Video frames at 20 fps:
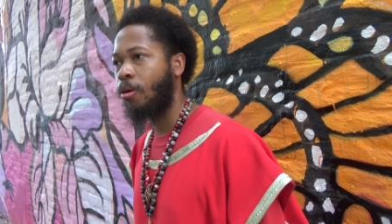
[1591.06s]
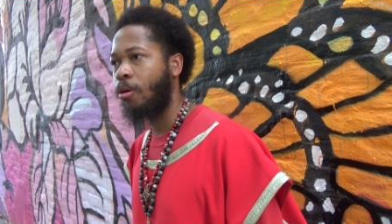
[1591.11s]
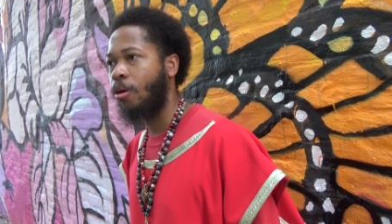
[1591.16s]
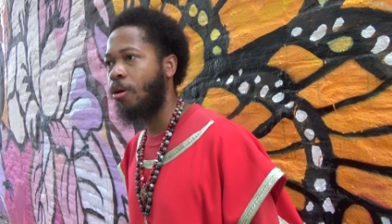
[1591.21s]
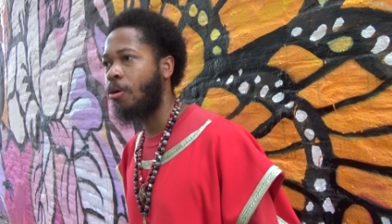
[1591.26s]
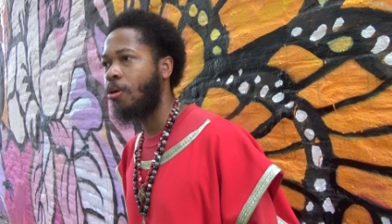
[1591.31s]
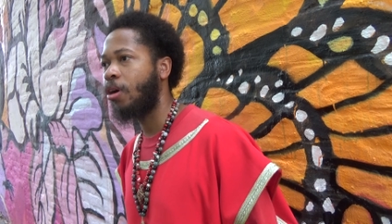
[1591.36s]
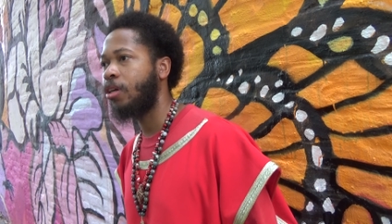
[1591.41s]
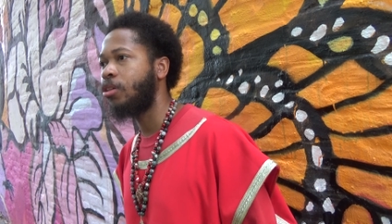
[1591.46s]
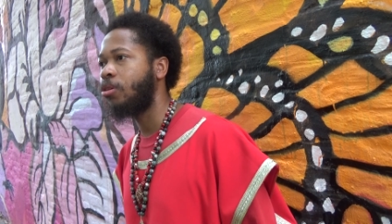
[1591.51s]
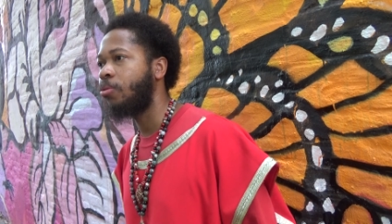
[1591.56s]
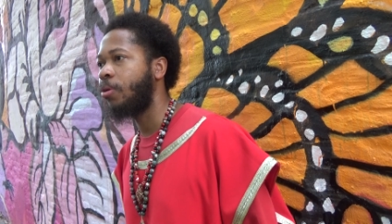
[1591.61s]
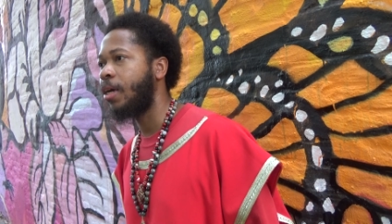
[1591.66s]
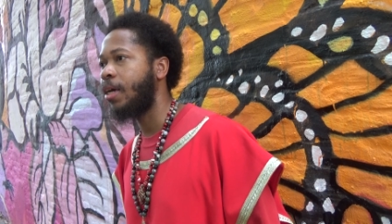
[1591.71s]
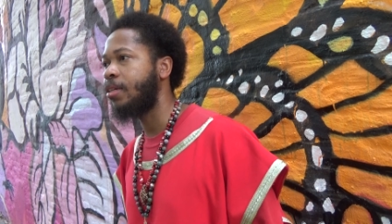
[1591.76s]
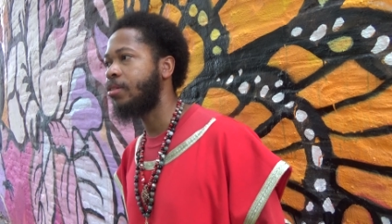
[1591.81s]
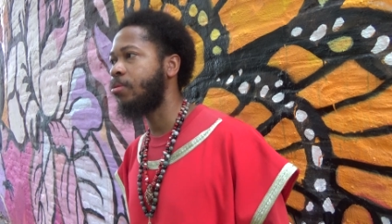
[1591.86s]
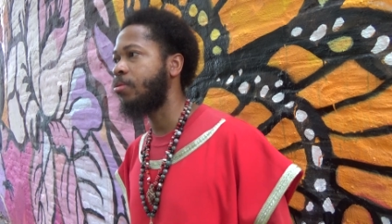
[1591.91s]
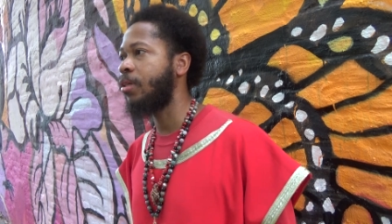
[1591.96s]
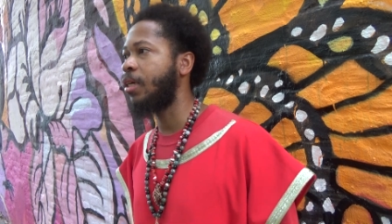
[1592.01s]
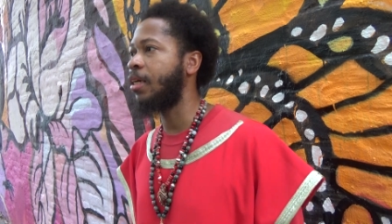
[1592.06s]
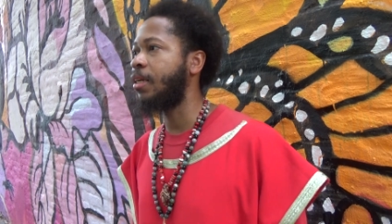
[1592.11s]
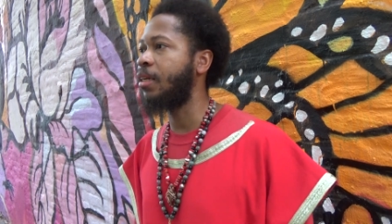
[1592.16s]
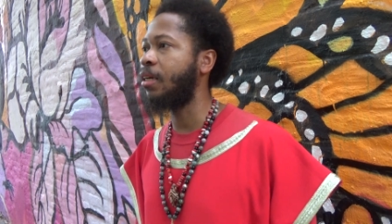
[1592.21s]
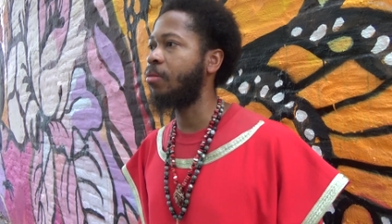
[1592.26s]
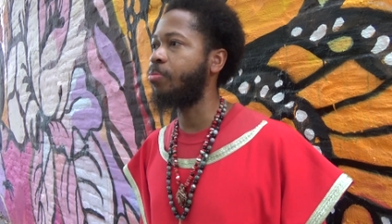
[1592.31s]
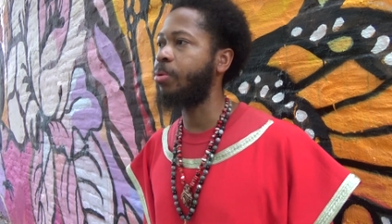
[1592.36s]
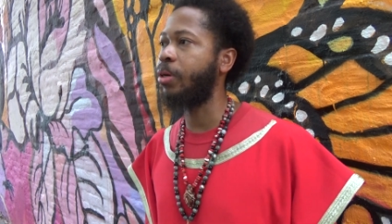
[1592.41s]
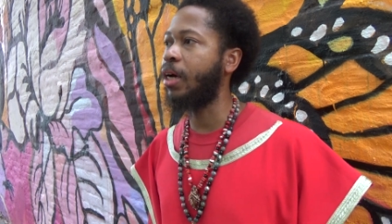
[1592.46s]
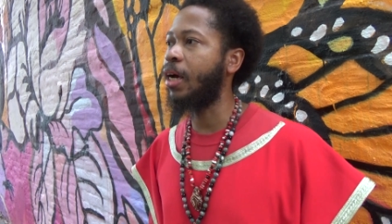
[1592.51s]
Or your ass gonna get
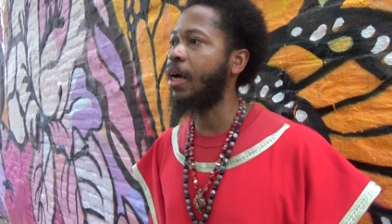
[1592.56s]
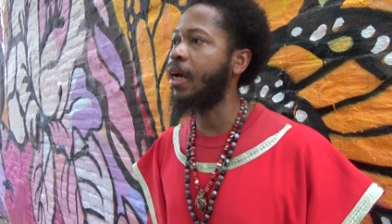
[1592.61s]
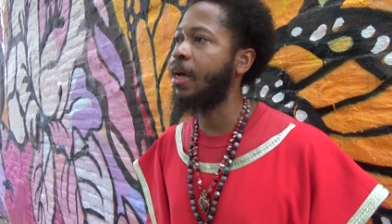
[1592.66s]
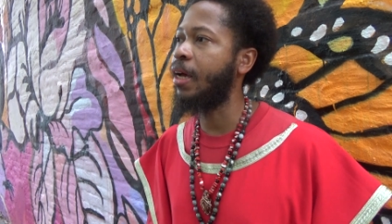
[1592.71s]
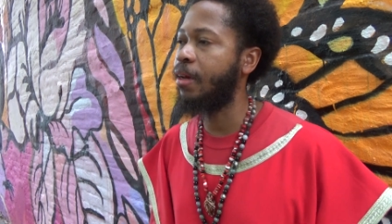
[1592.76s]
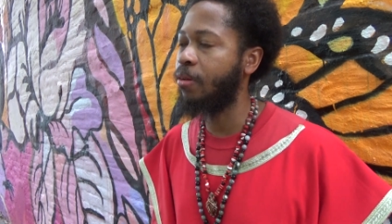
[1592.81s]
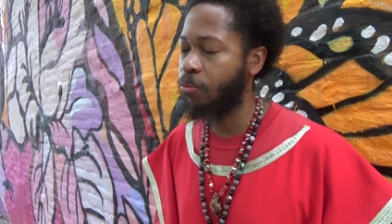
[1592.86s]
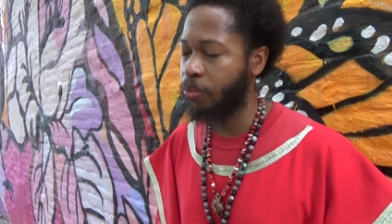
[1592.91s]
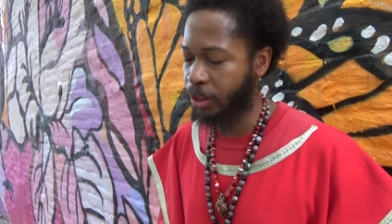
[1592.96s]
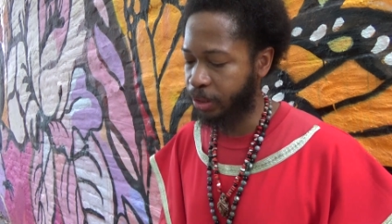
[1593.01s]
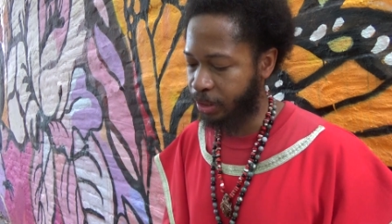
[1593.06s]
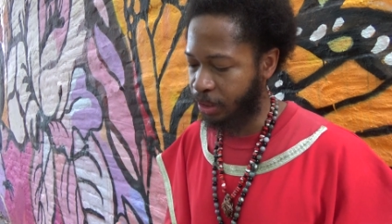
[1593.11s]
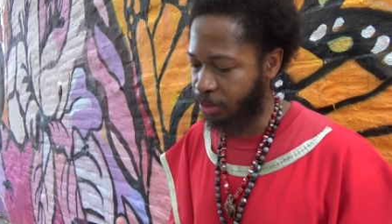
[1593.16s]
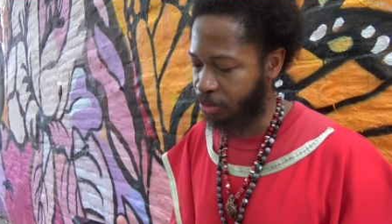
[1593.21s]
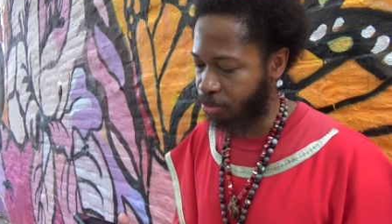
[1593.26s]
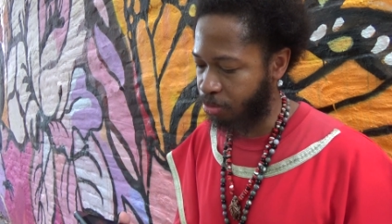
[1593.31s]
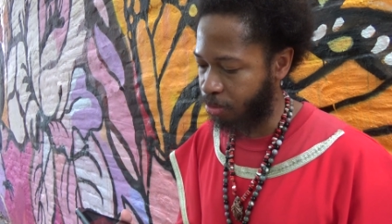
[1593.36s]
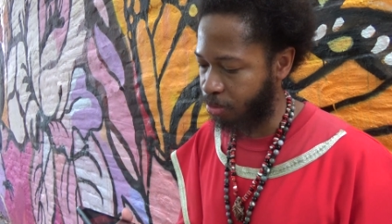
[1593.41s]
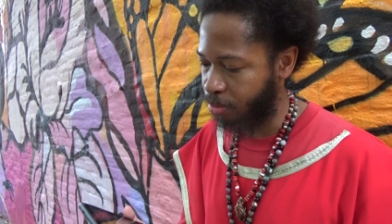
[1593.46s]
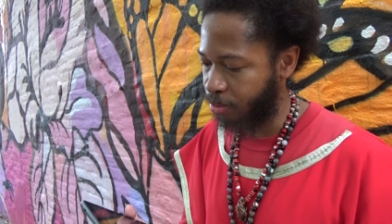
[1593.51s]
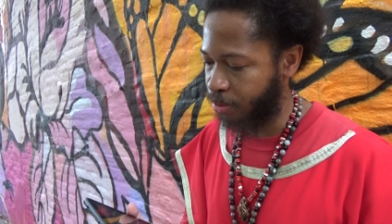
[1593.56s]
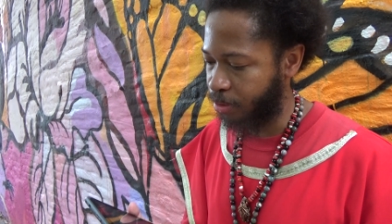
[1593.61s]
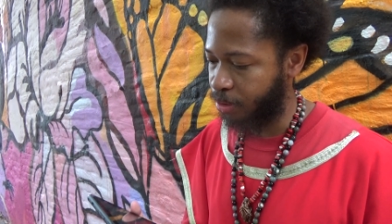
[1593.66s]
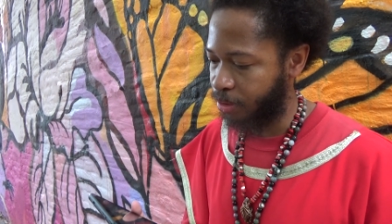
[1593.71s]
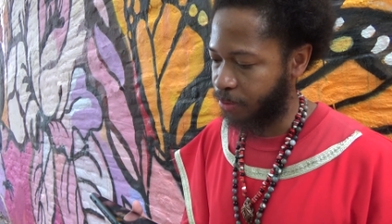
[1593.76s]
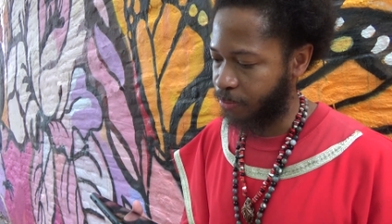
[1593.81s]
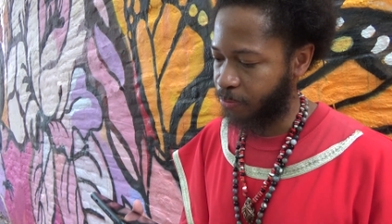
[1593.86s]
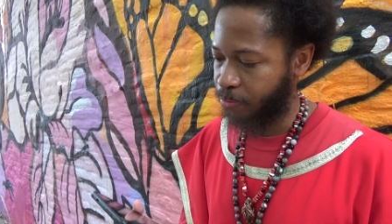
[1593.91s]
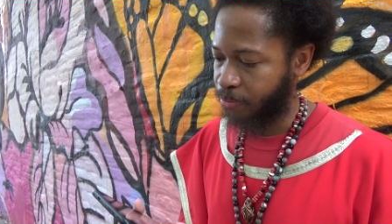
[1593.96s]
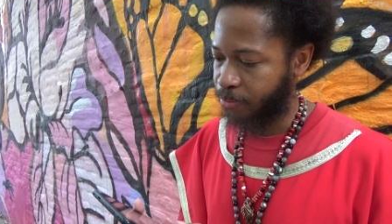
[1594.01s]
left behind and what? Destroyed.
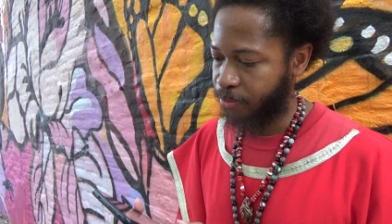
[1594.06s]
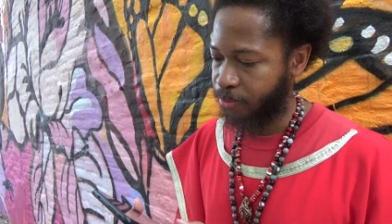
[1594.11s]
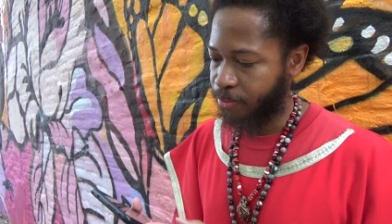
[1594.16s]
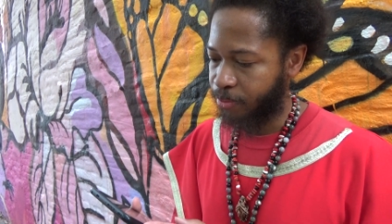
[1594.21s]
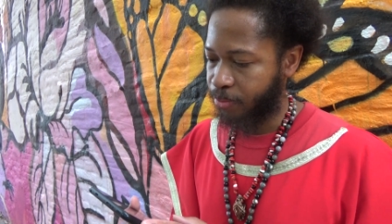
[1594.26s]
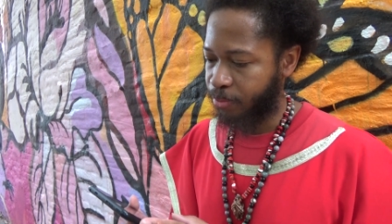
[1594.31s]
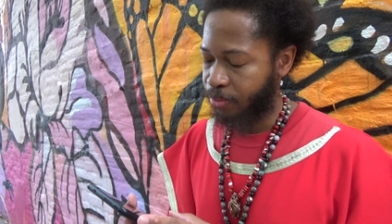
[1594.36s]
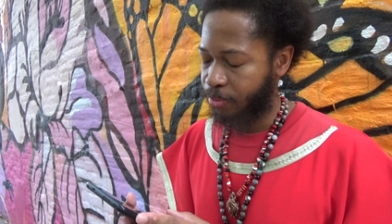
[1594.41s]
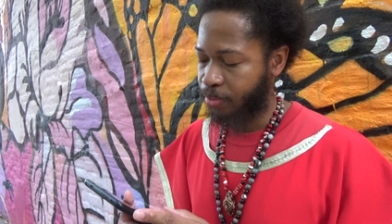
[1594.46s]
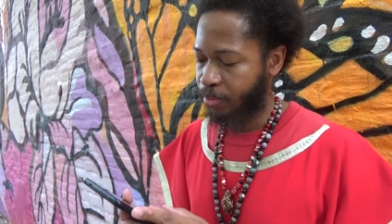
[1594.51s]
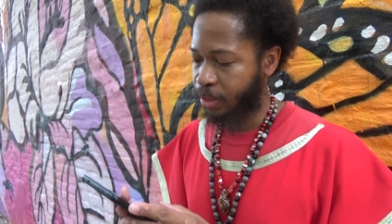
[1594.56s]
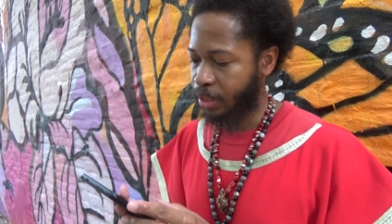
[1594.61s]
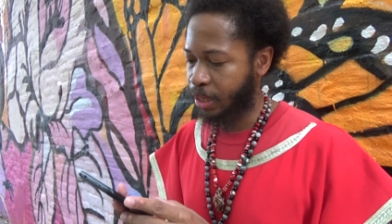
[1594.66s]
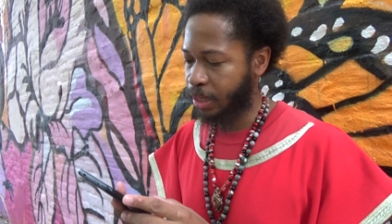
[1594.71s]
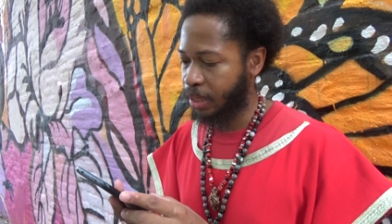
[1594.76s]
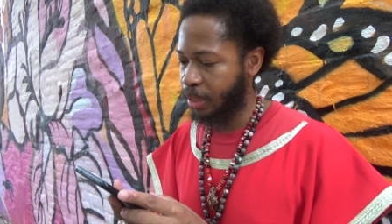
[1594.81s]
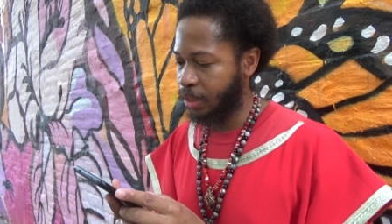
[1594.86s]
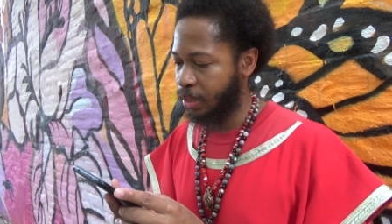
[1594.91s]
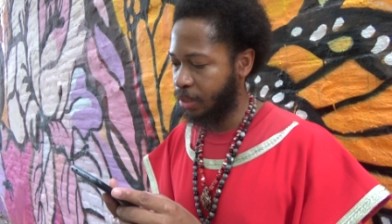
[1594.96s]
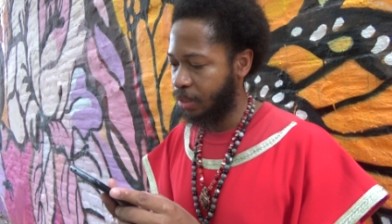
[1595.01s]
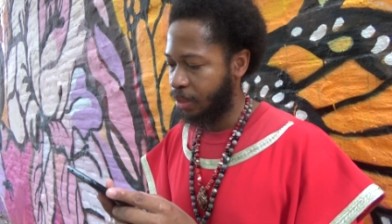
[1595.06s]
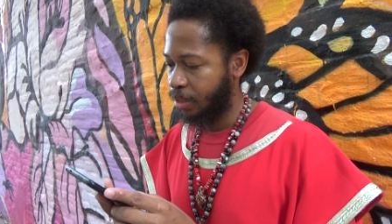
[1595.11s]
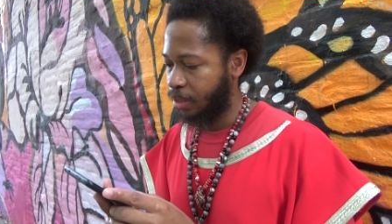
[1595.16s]
Alright?